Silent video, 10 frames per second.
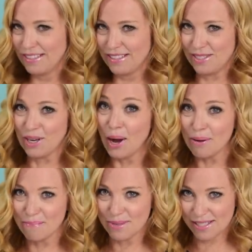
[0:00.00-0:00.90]

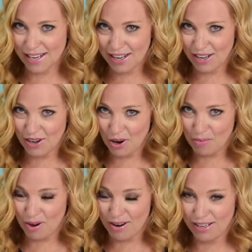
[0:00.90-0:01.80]
dumb mistake on our
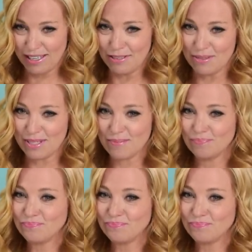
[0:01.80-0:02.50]
part, and it was